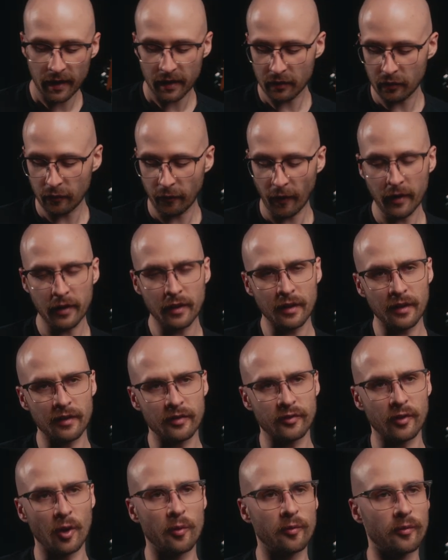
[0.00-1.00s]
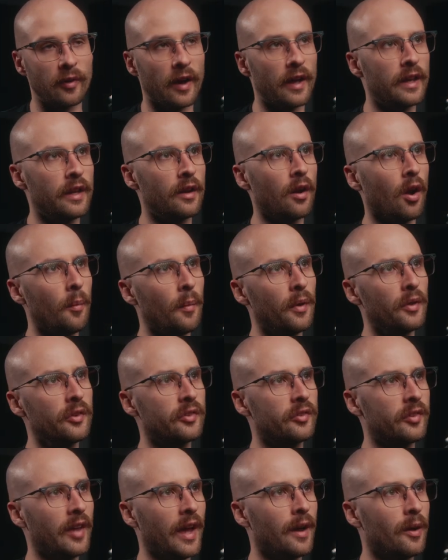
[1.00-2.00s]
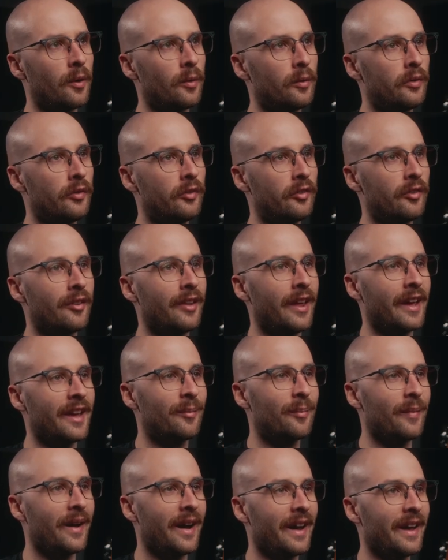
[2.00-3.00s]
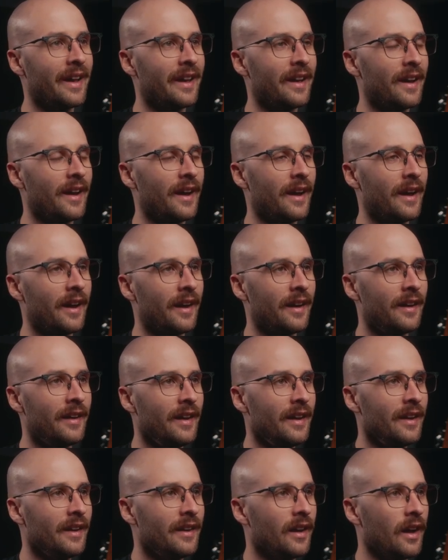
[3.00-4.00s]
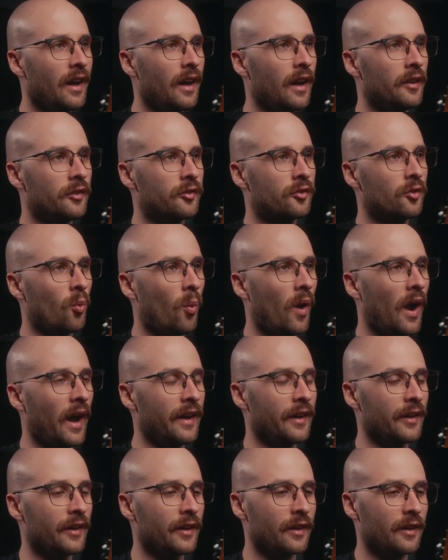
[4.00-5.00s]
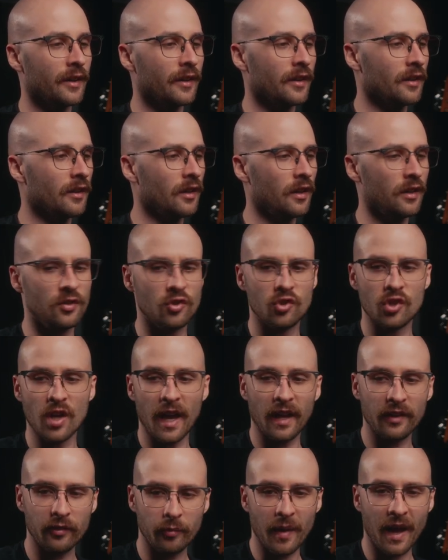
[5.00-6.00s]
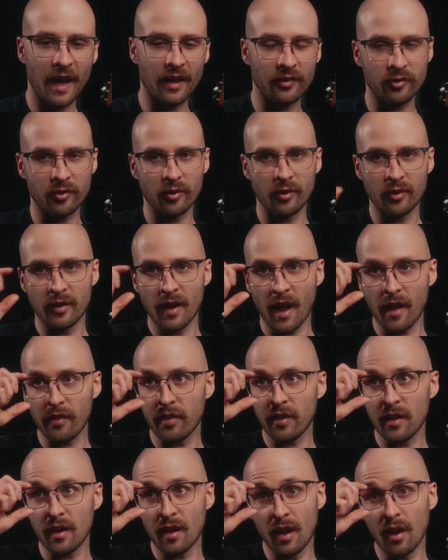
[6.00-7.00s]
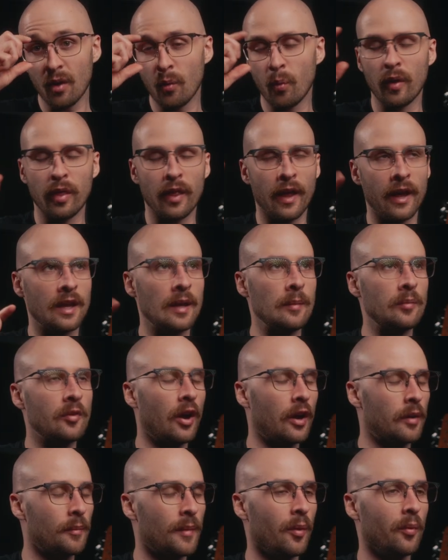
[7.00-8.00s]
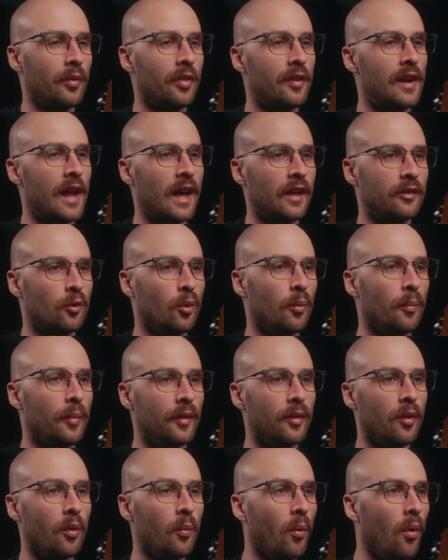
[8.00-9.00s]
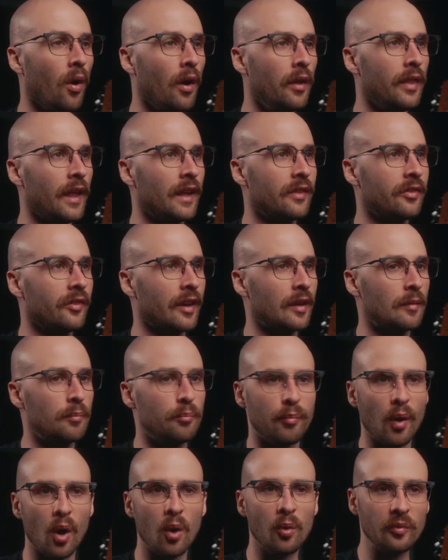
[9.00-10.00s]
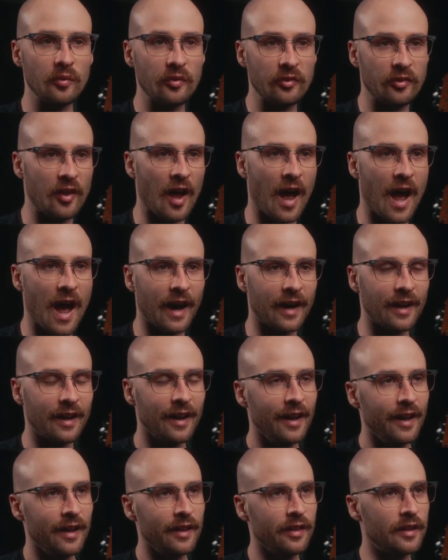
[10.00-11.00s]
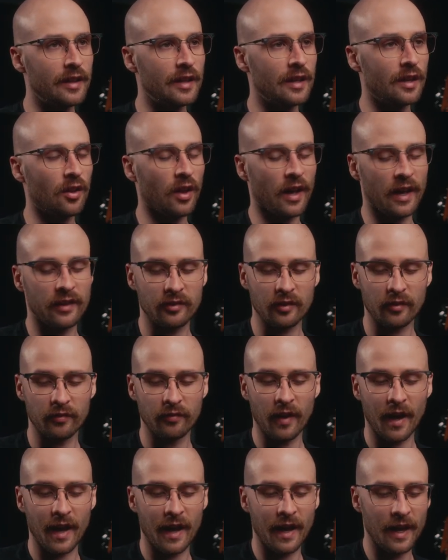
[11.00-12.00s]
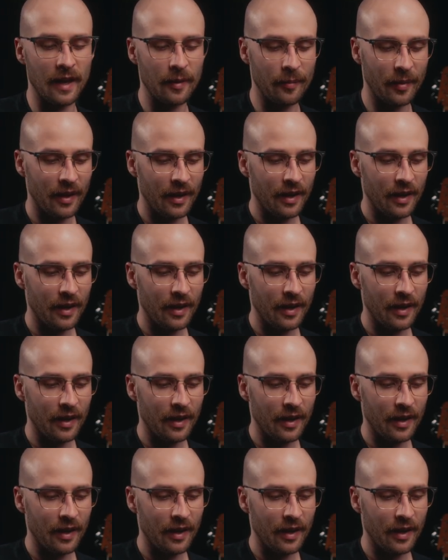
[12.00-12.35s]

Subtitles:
it's fun in its own right. It almost sounds like my Squier Jazzmaster, not the one that I keep talking about with the Nazgûl, but the one that's like bone stock, the classic vibe.